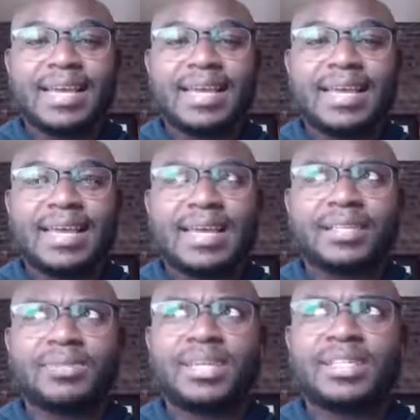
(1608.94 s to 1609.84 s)
And is
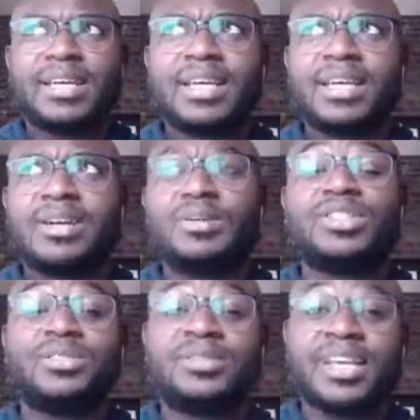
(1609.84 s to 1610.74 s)
it Wednesday? No, it's
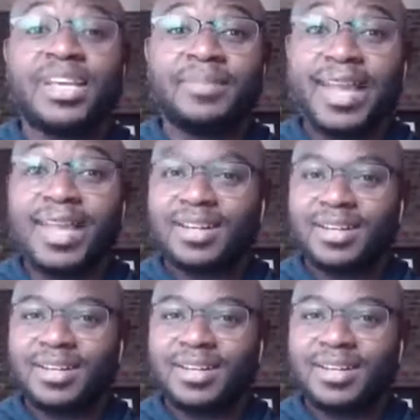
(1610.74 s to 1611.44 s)
Tuesday. Man,